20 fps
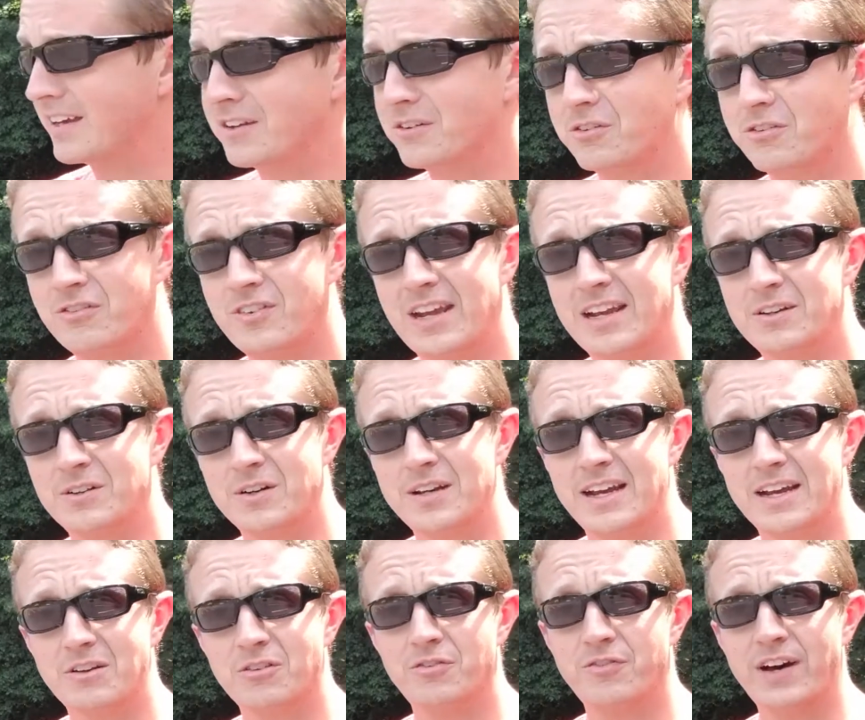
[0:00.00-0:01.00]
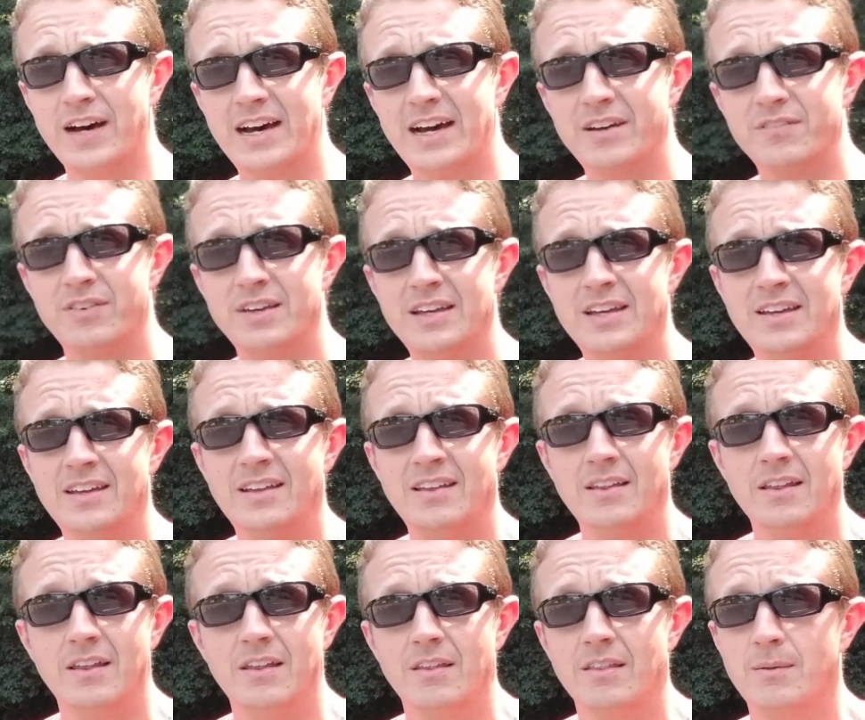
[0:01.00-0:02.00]
your standard X5.
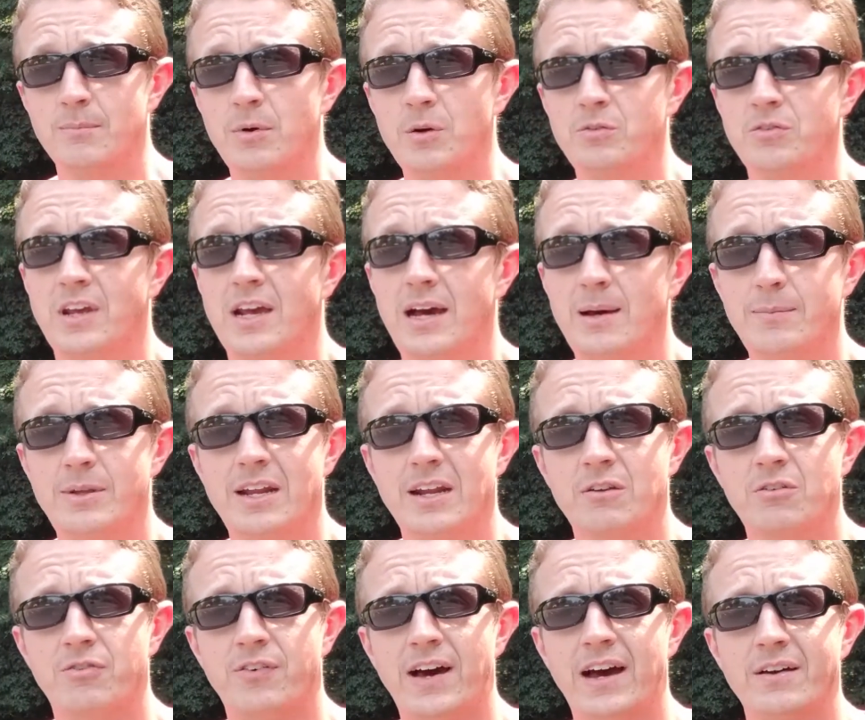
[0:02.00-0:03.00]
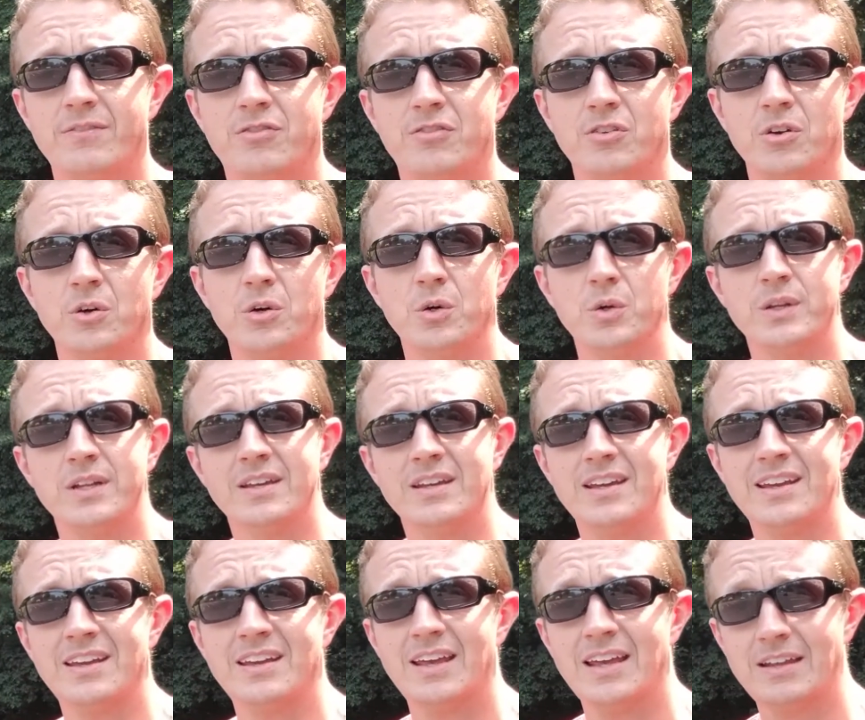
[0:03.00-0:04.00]
The most common X5 sold
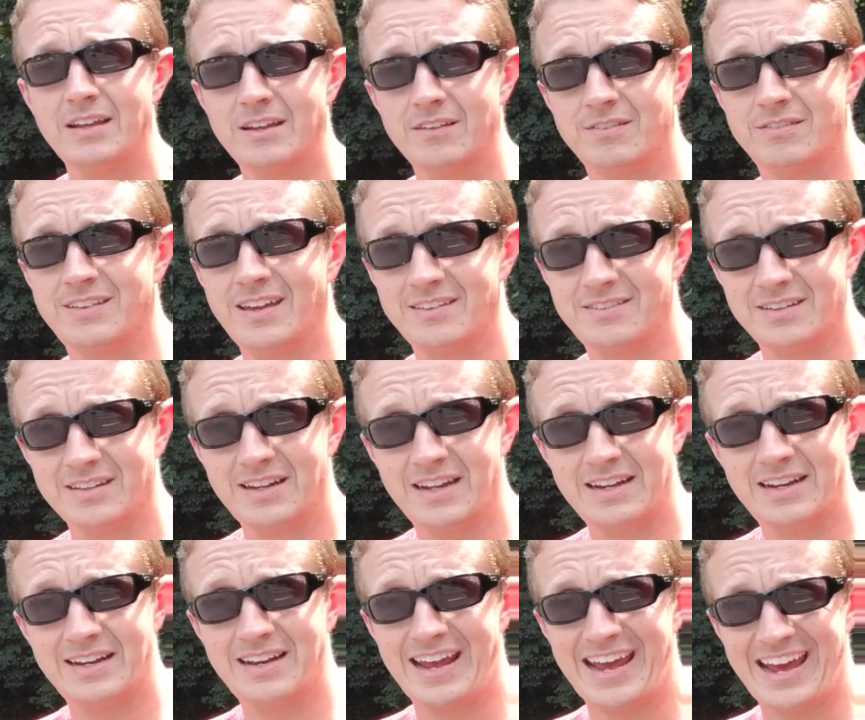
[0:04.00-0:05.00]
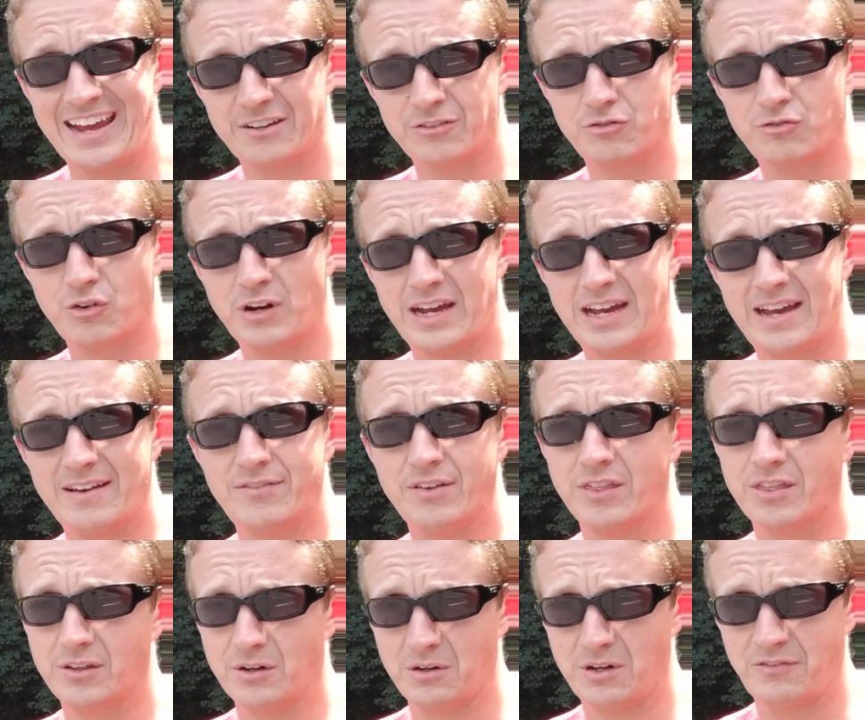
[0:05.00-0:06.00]
is designated xDrive
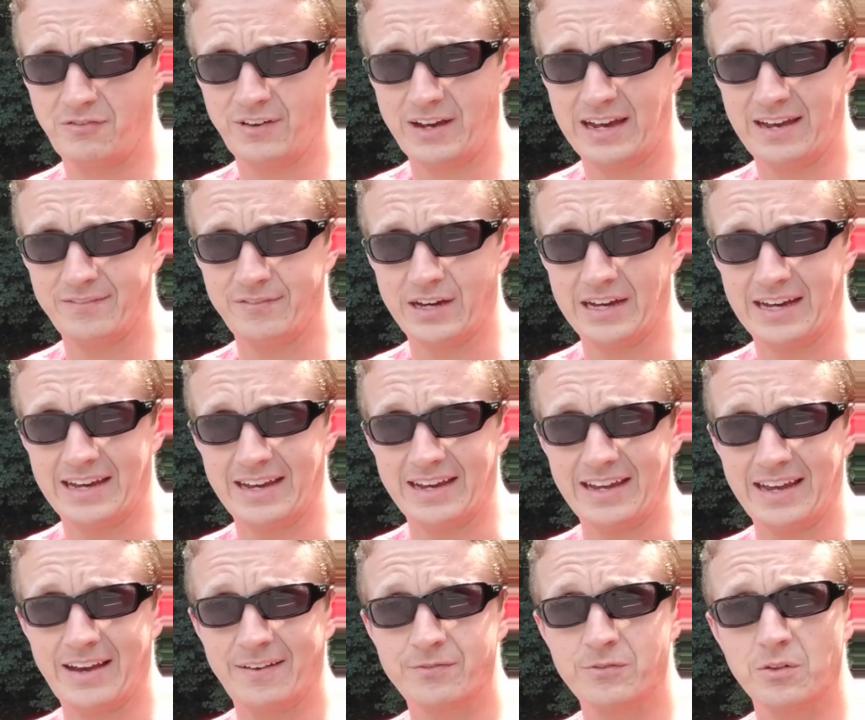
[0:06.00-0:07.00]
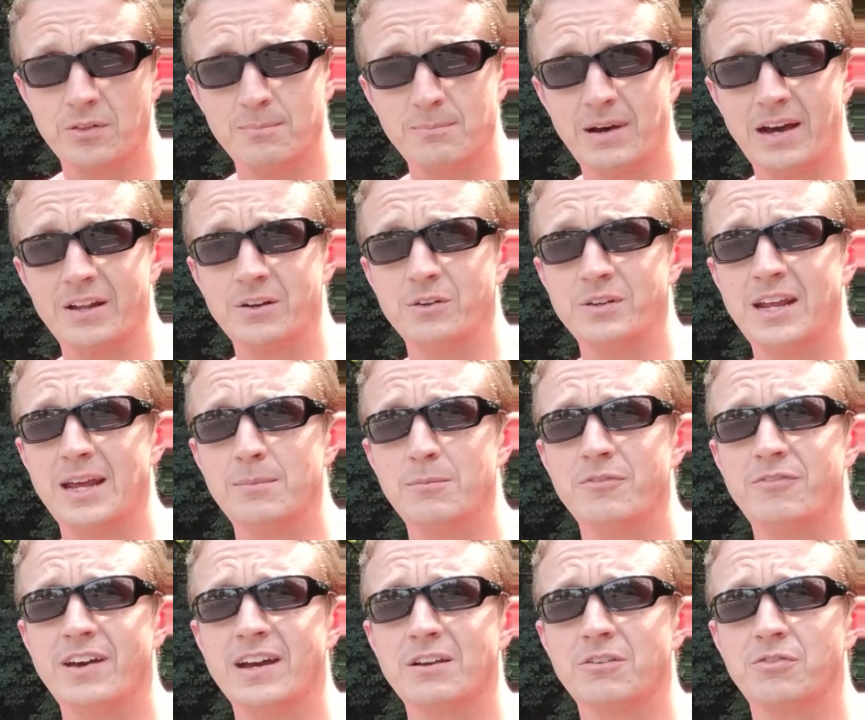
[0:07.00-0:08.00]
35i after the model name of
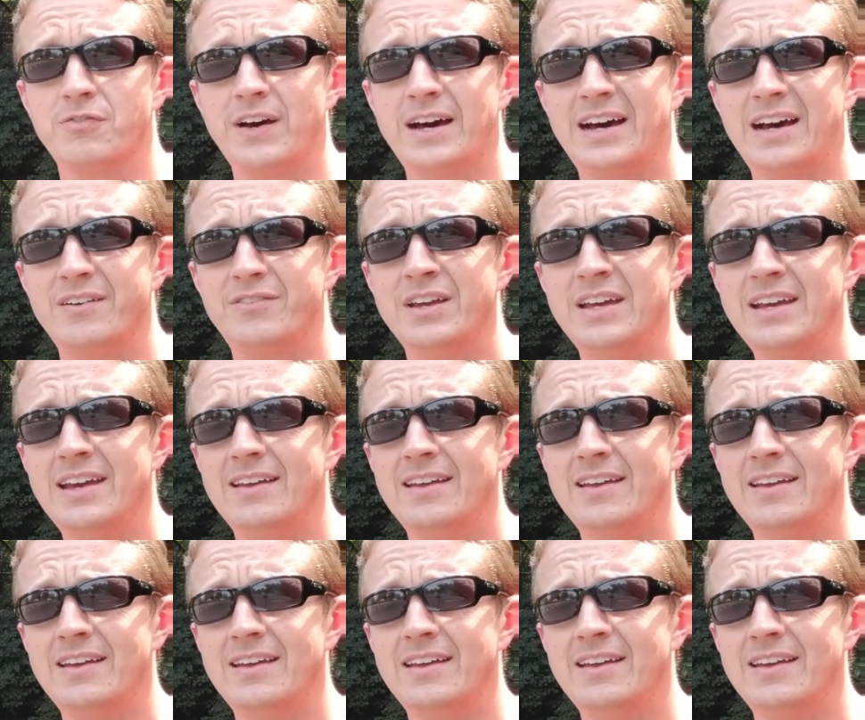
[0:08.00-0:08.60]
X5,